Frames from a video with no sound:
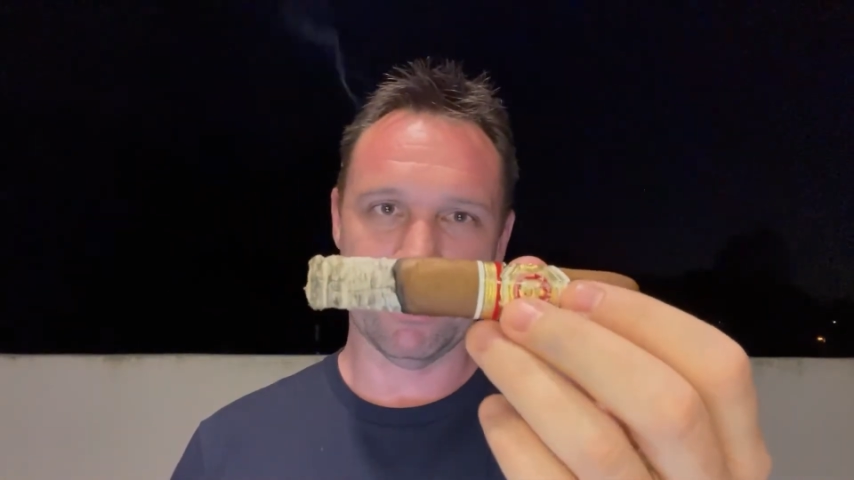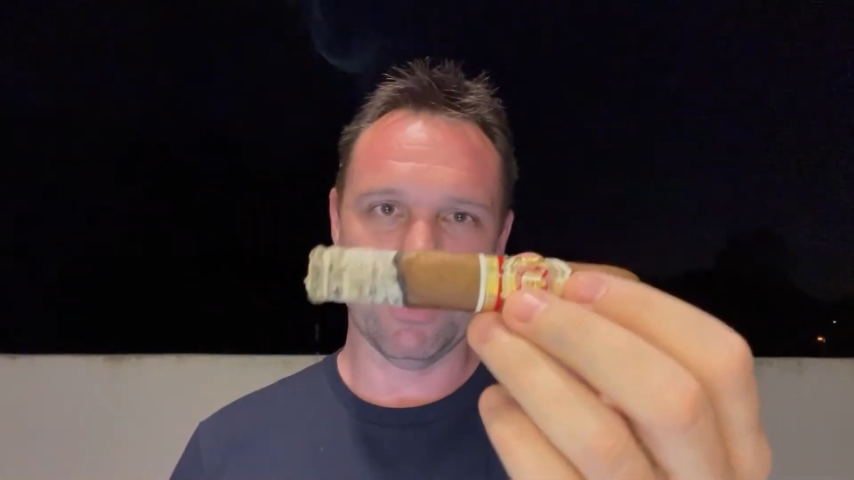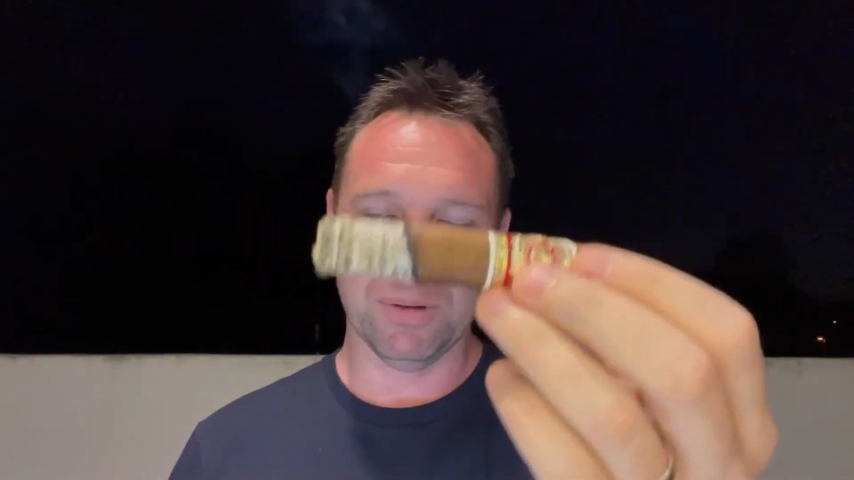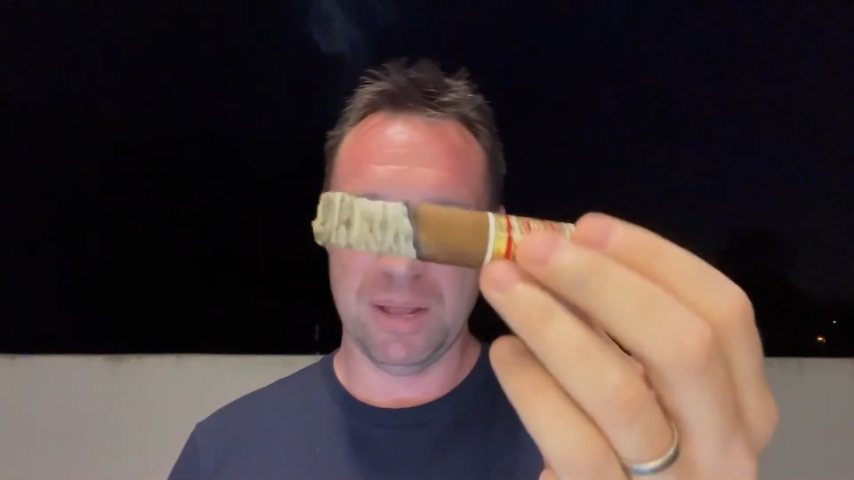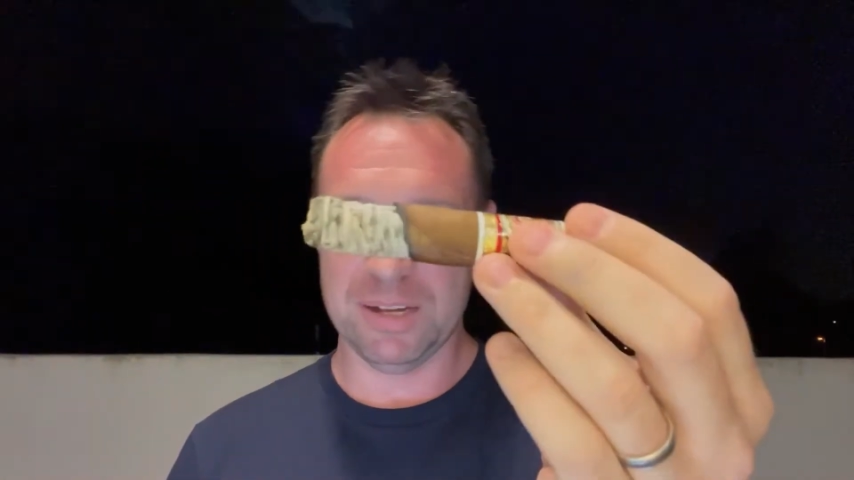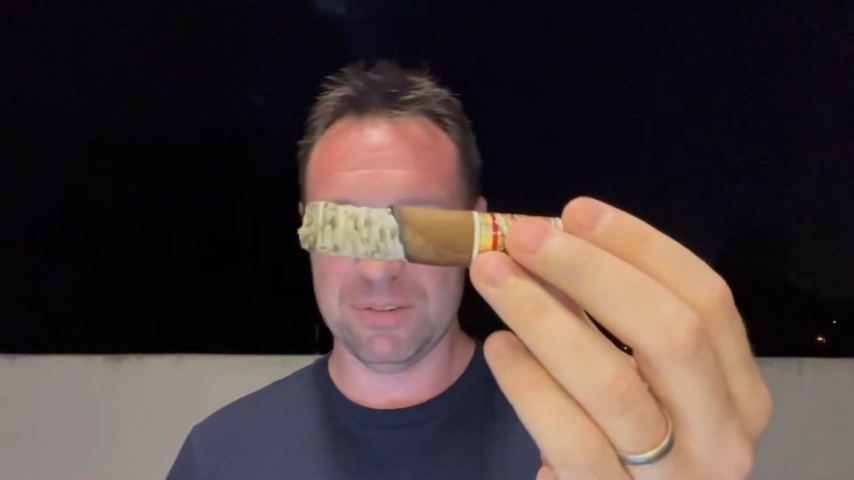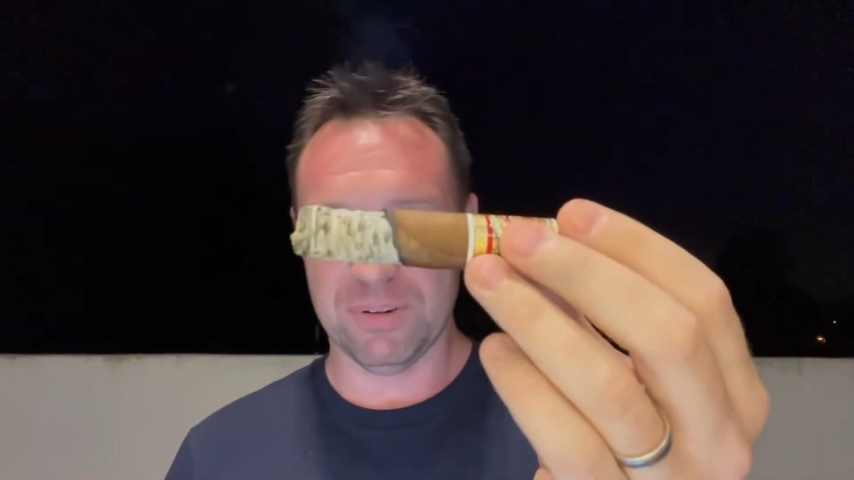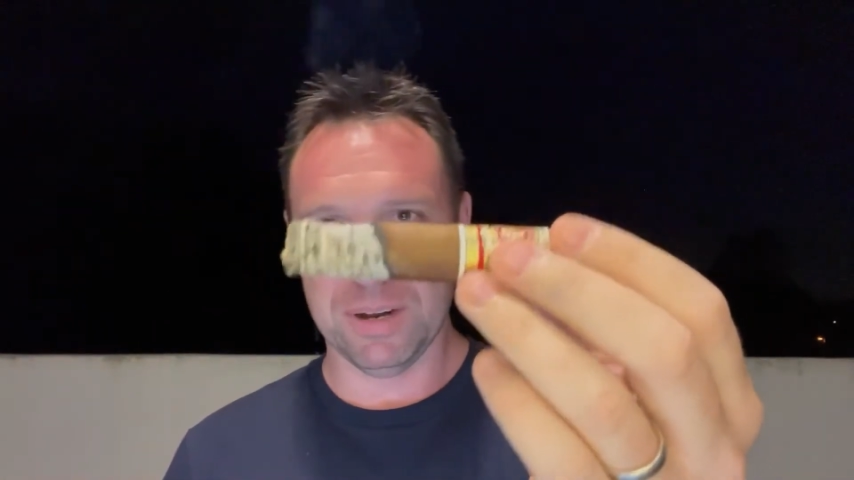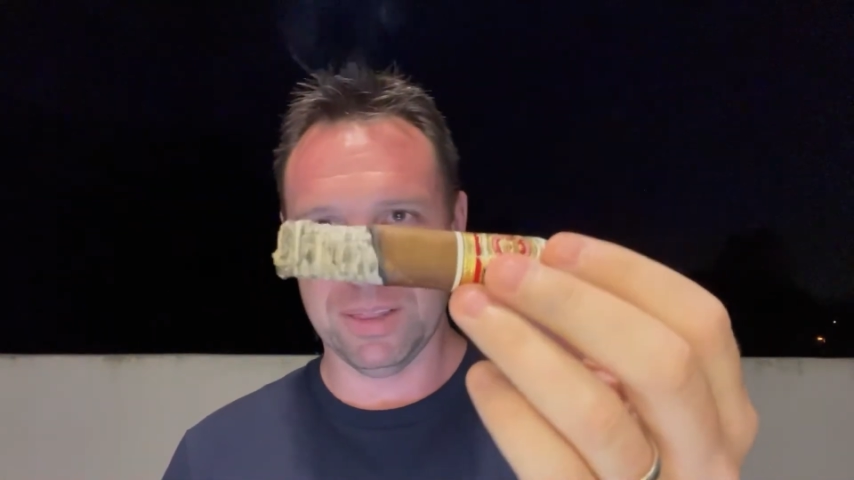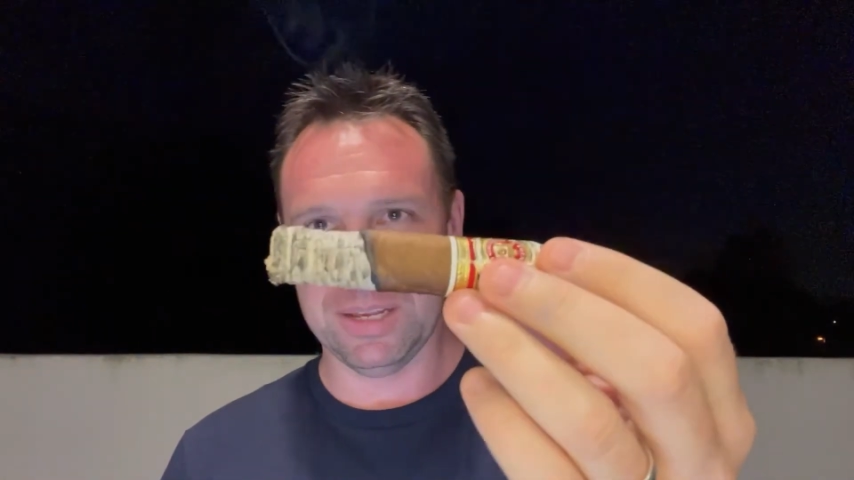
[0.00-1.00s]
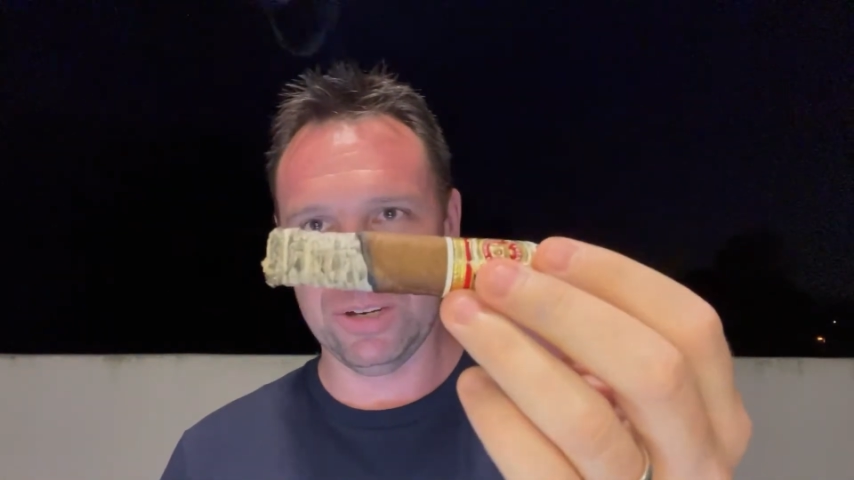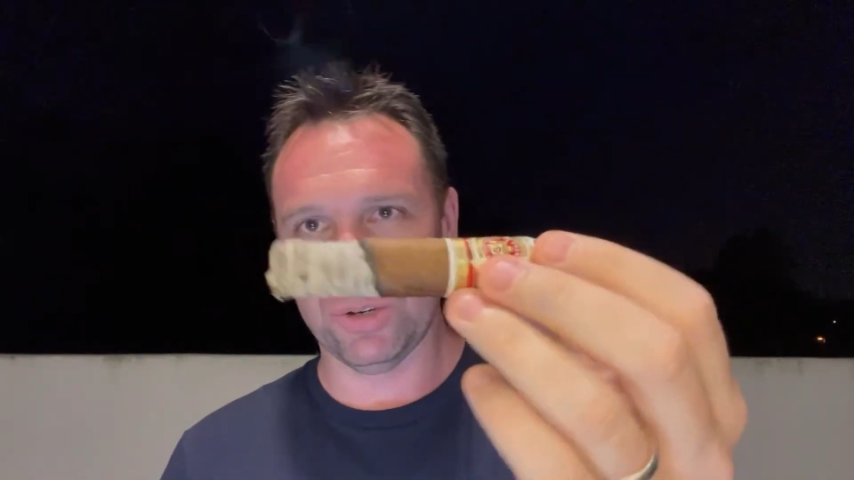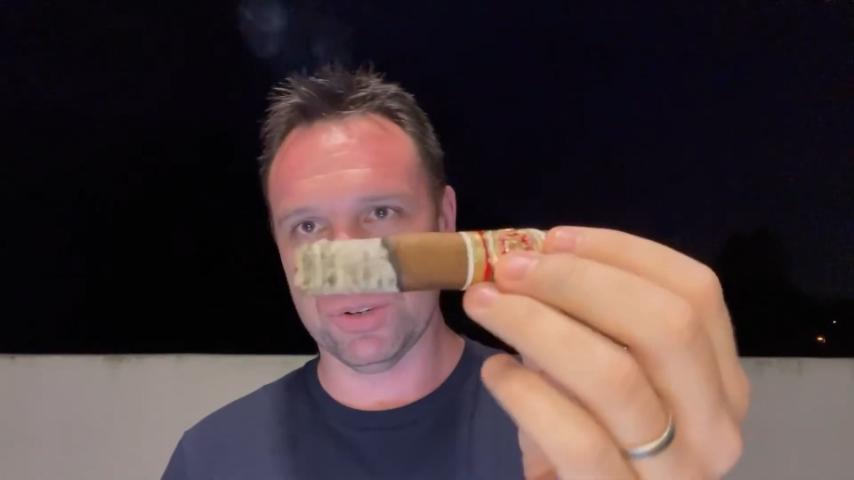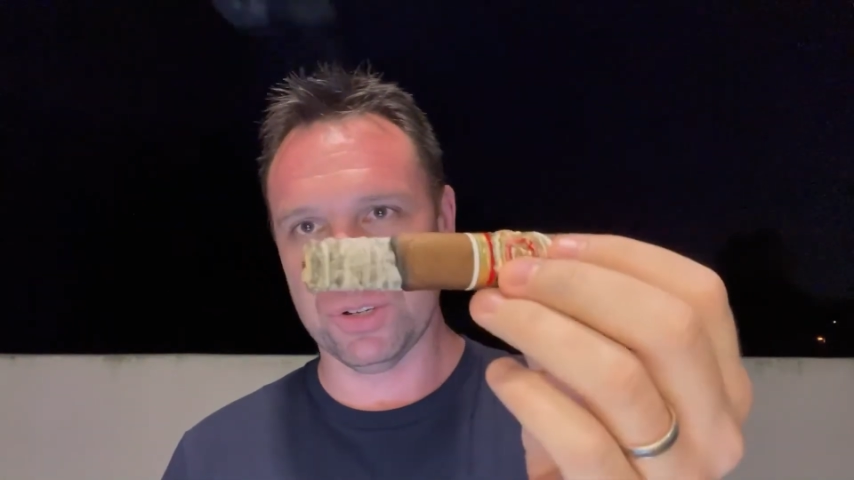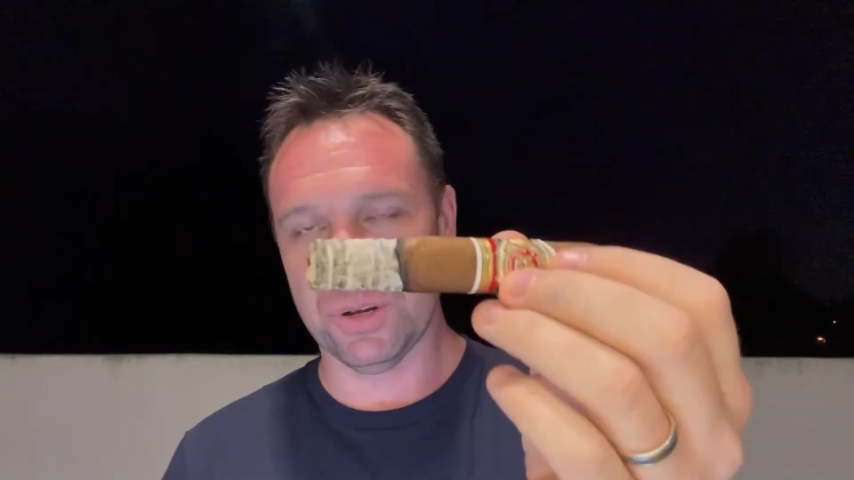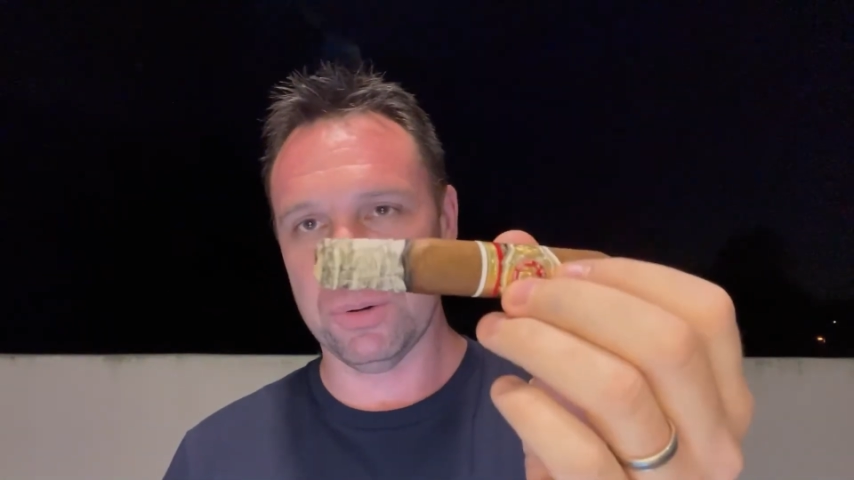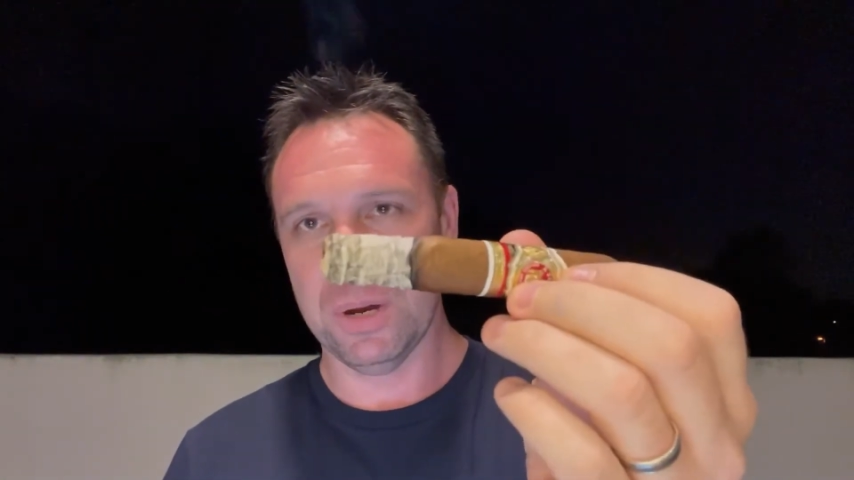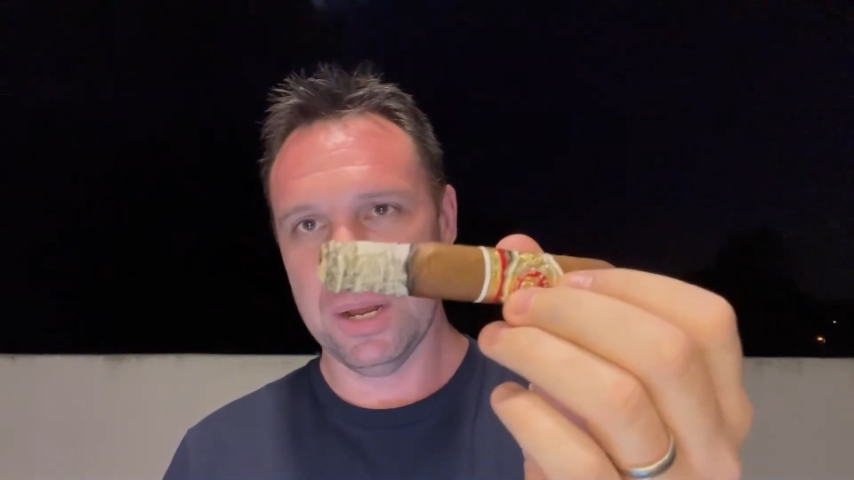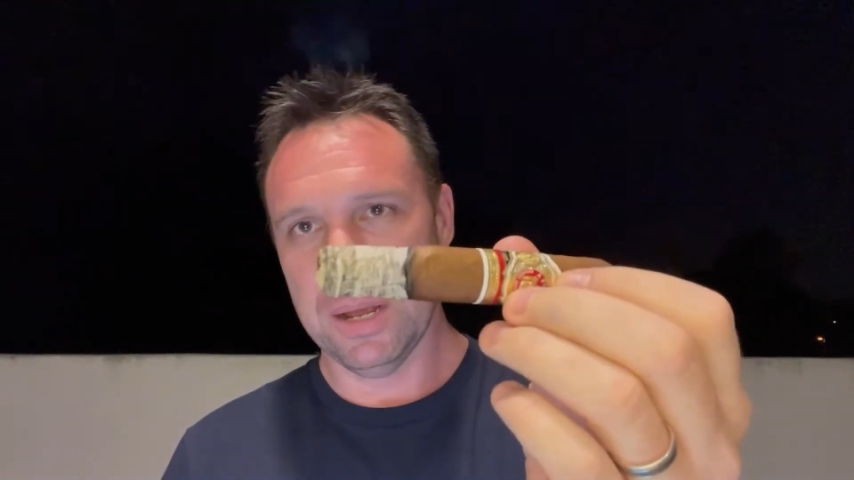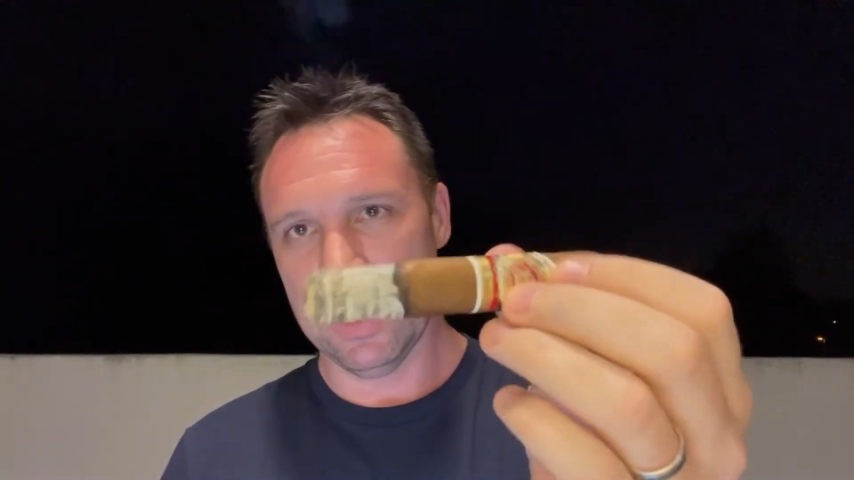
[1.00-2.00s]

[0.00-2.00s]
it could last for another inch or so.